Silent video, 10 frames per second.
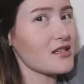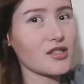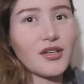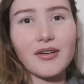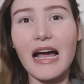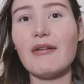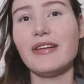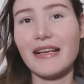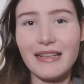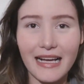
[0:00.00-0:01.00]
So I
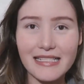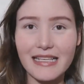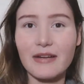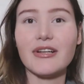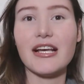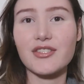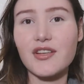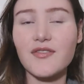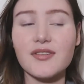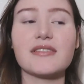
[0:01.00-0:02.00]
would, like I said, I would
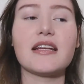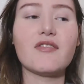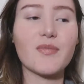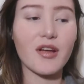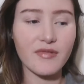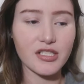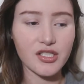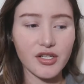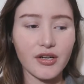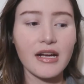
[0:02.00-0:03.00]
answer the phones and I would be on
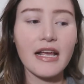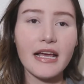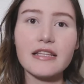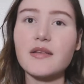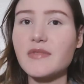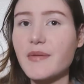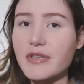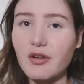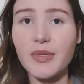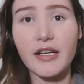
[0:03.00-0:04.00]
register, and
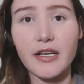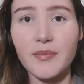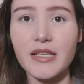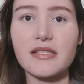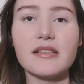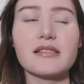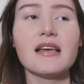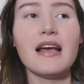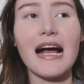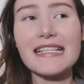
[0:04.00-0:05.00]
sometimes I would be cutting pizzas.
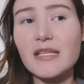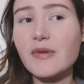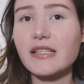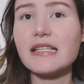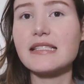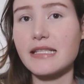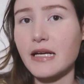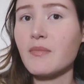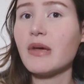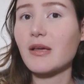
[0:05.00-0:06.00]
I typically
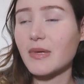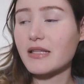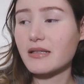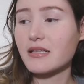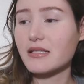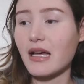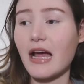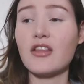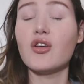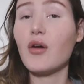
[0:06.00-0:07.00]
didn't make pizzas.
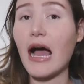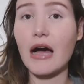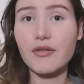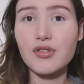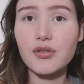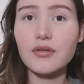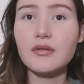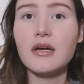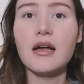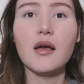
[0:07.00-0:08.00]
I know how
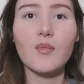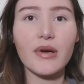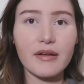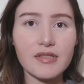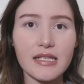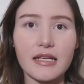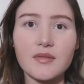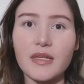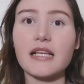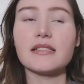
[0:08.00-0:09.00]
to, but it wasn't like
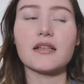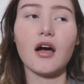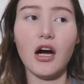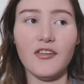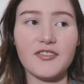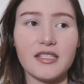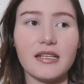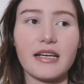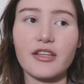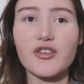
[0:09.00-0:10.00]
something I did
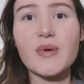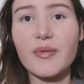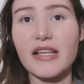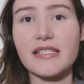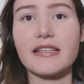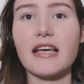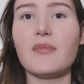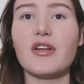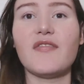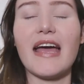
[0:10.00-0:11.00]
often. Like there's people that did
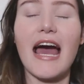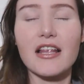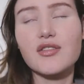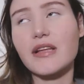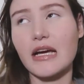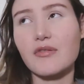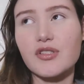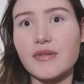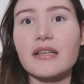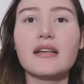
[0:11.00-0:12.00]
that, but if I had to, like I
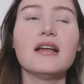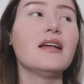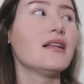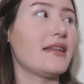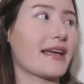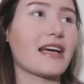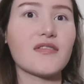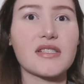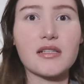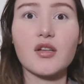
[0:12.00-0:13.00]
would do it. Like I
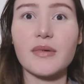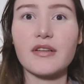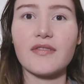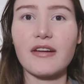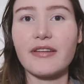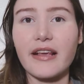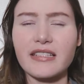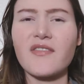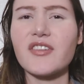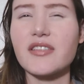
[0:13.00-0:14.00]
kind of did a little bit of everything
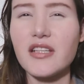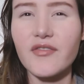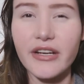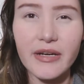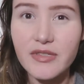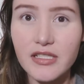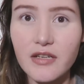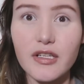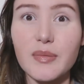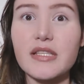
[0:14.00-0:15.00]
except for deliver. I never
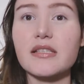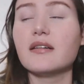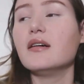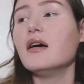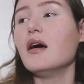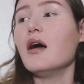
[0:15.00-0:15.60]
delivered a pizza.